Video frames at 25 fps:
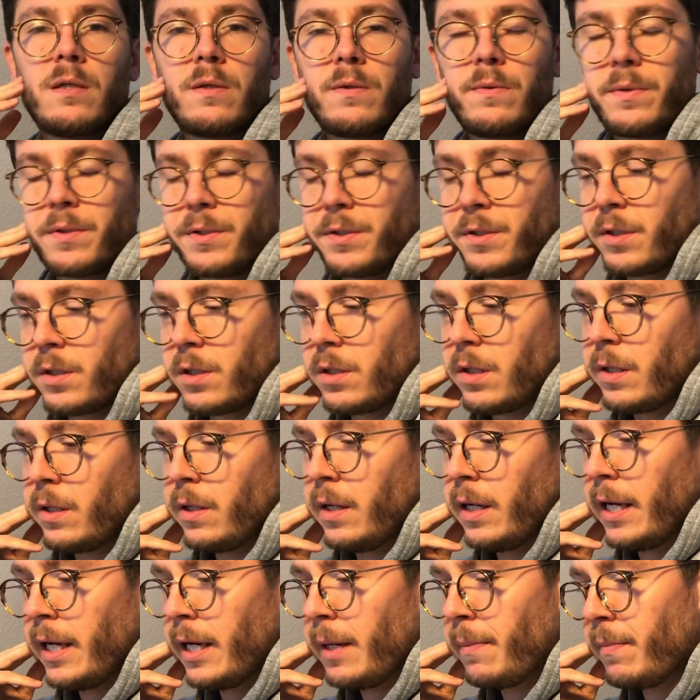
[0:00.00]
uh, we're not
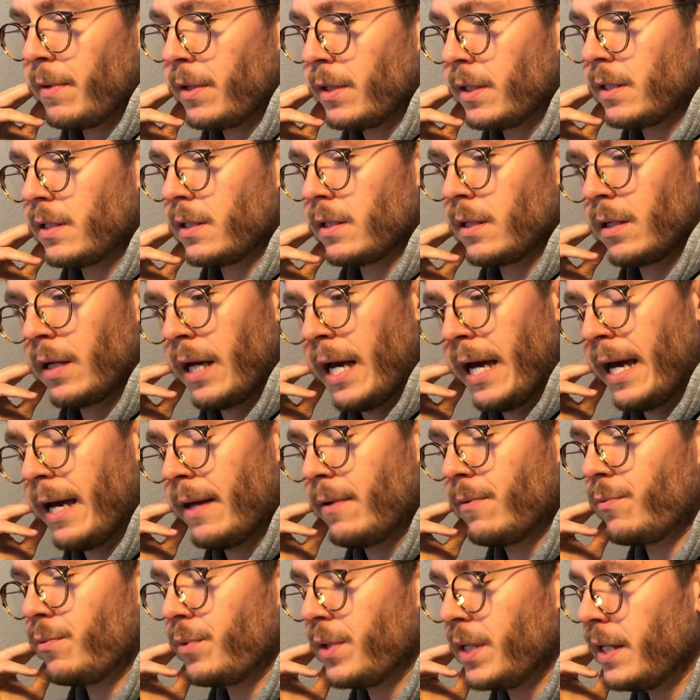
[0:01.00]
gonna lie, but uh, I
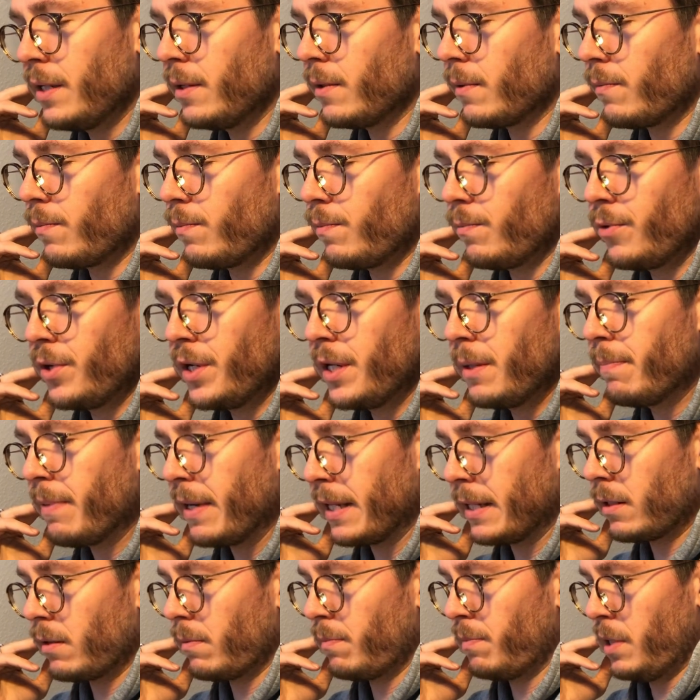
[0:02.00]
had really a really
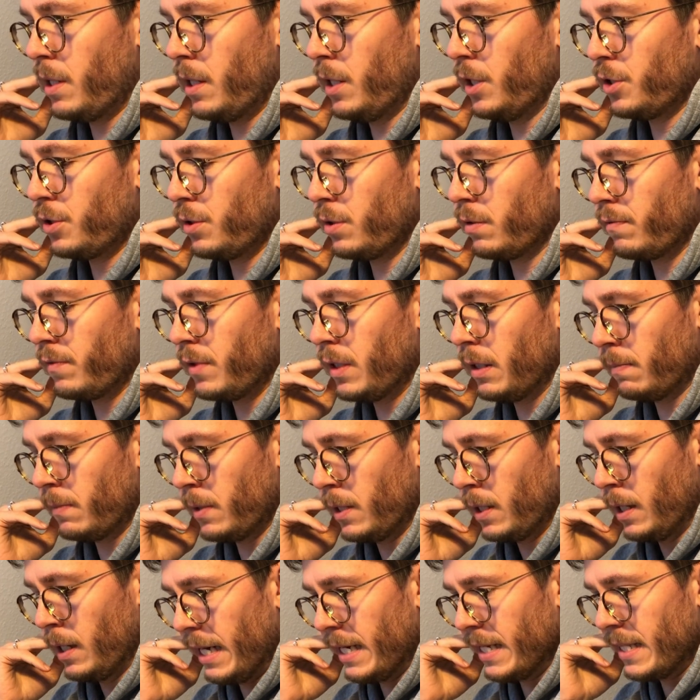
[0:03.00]
bad combination of
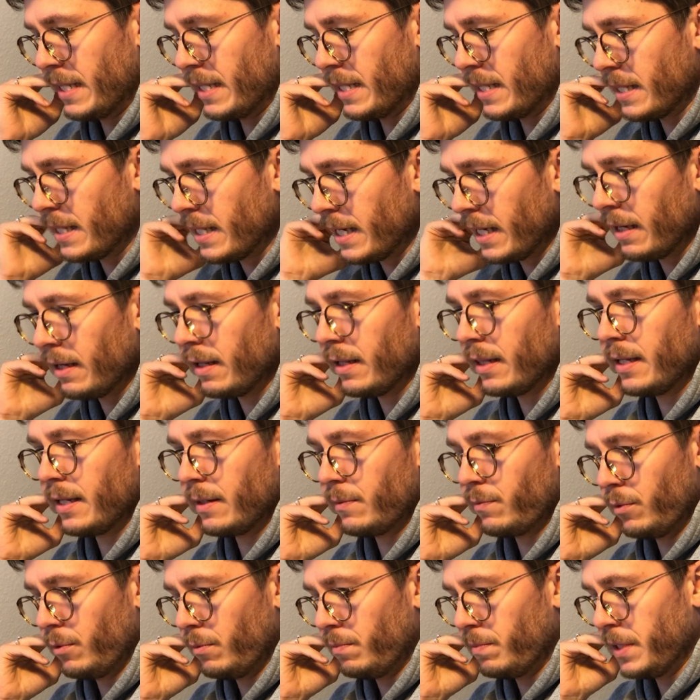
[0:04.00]
them. I think
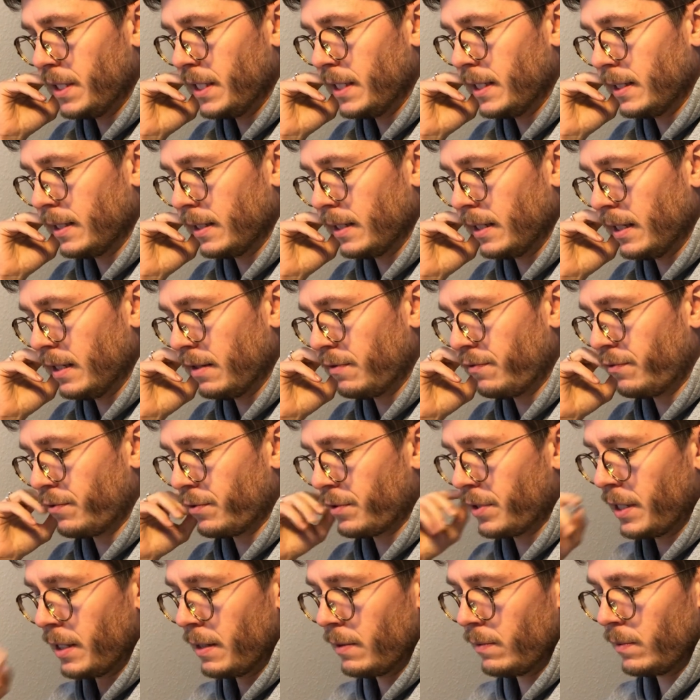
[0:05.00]
that would be it
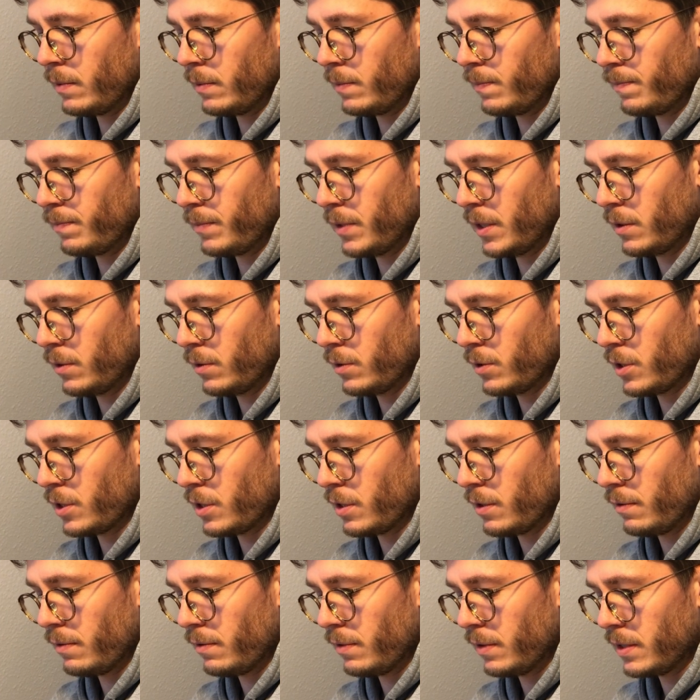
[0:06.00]
for now,
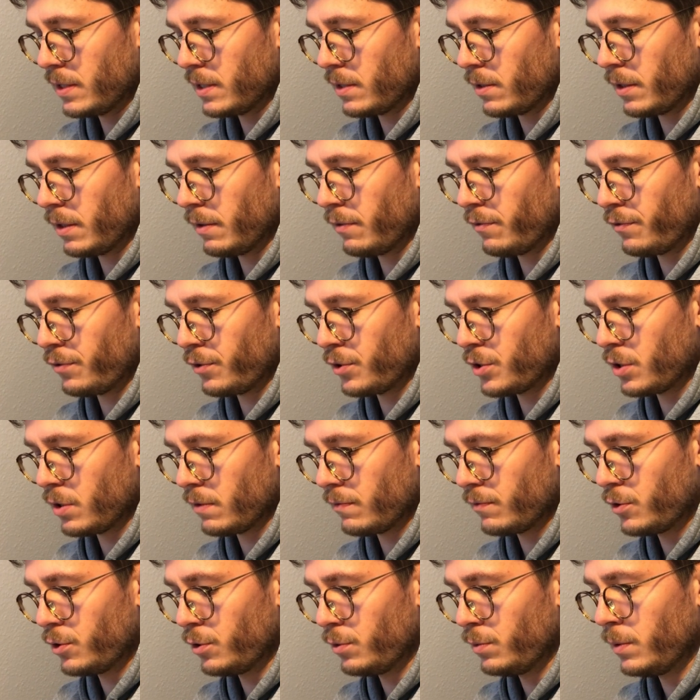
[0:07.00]
because starting
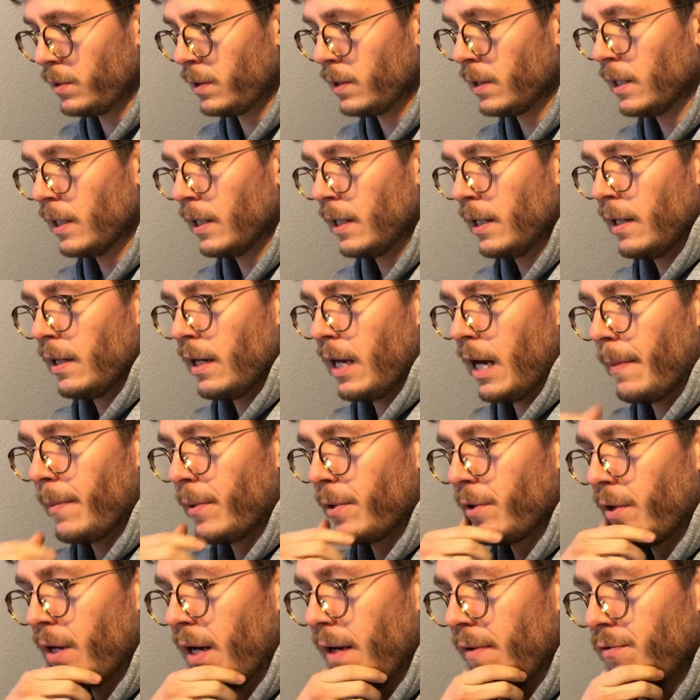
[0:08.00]
1st of June,
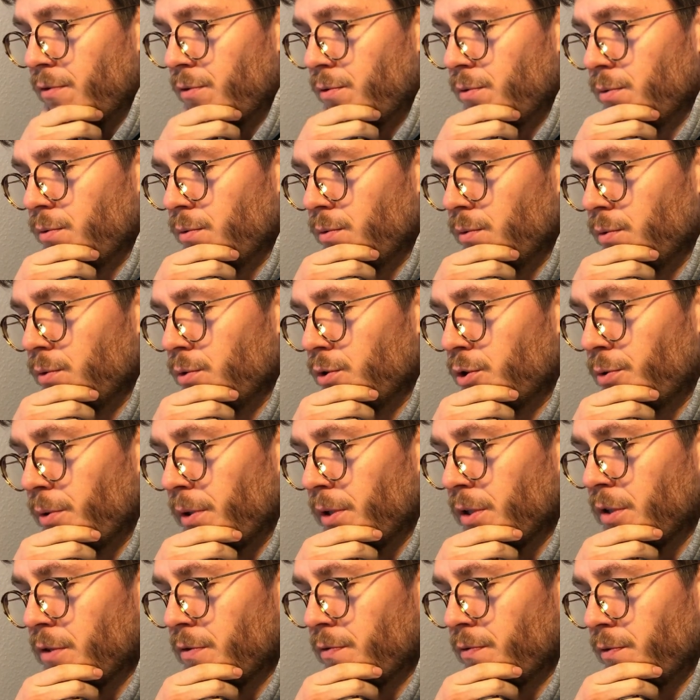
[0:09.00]
I'm gonna have to
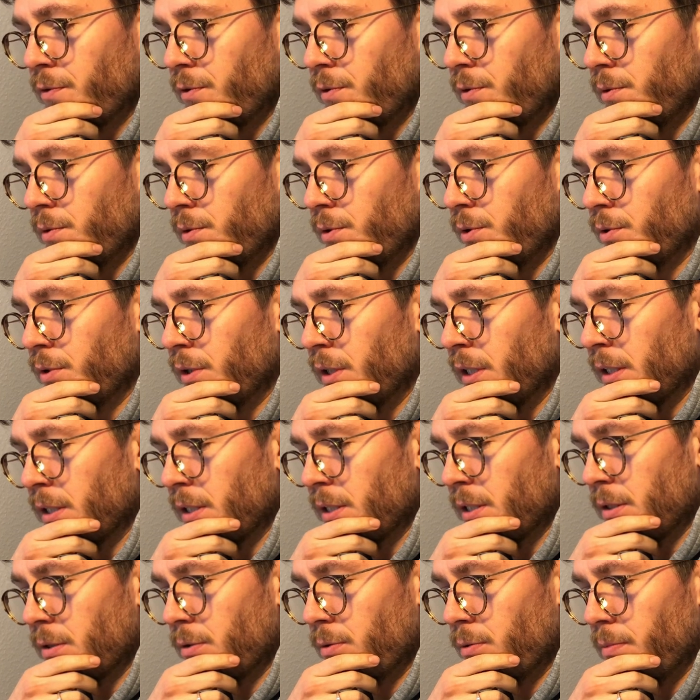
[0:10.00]
transfer
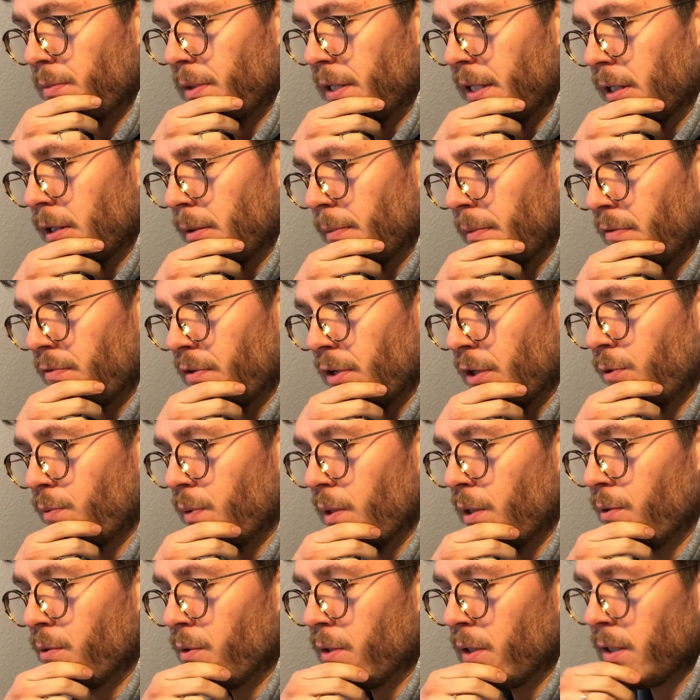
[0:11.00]
units to become
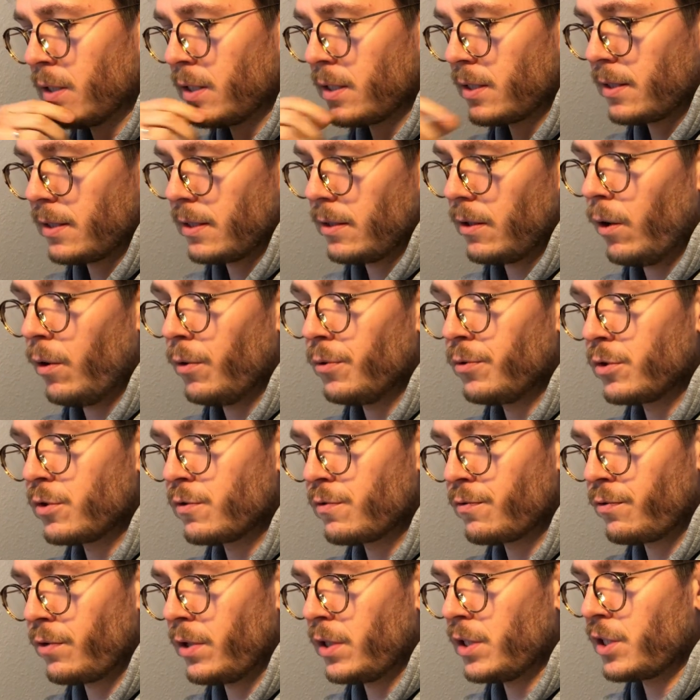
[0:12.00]
evacuee units. All
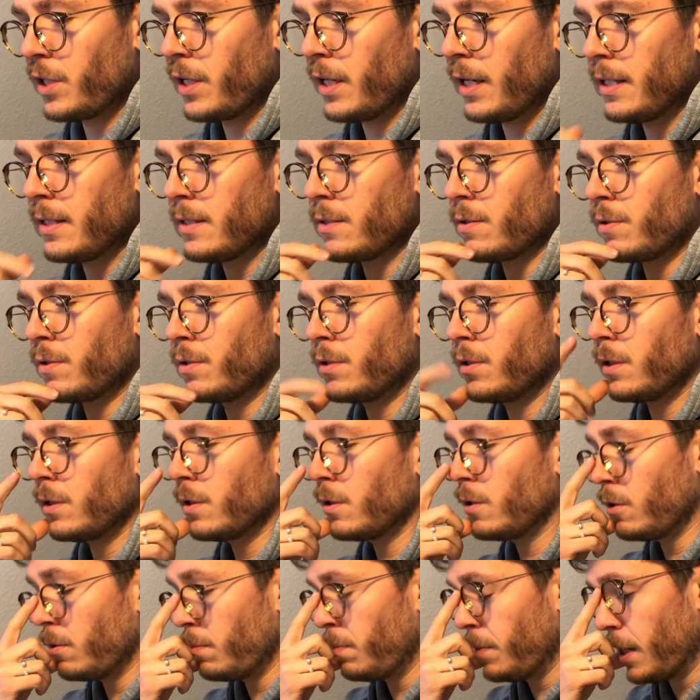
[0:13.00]
those French guys are
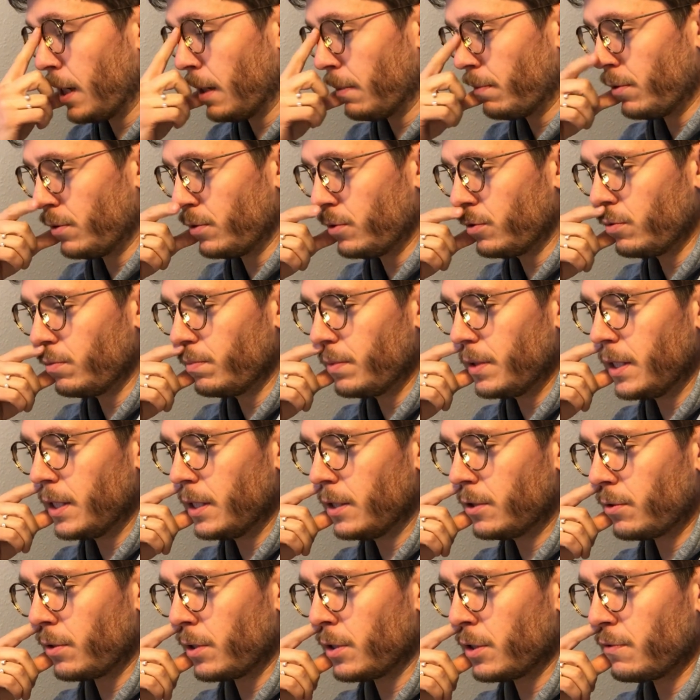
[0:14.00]
not gonna be able to
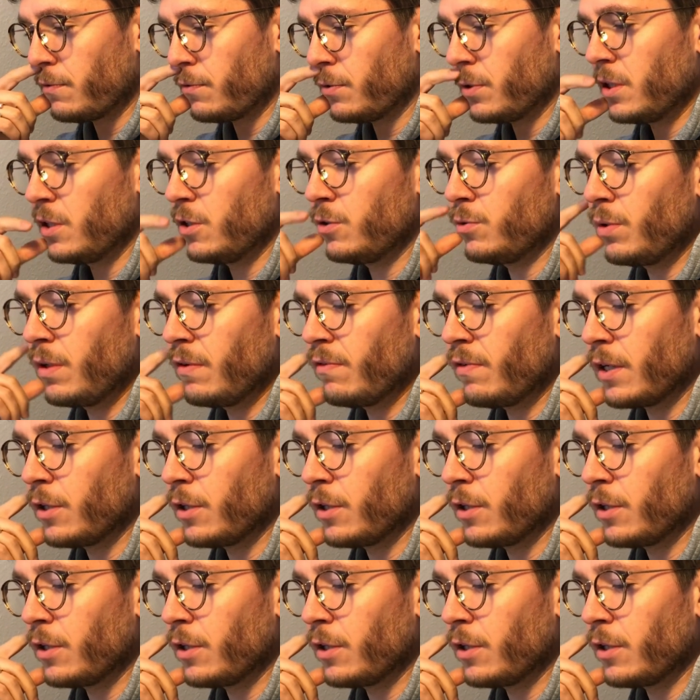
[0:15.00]
be transferred into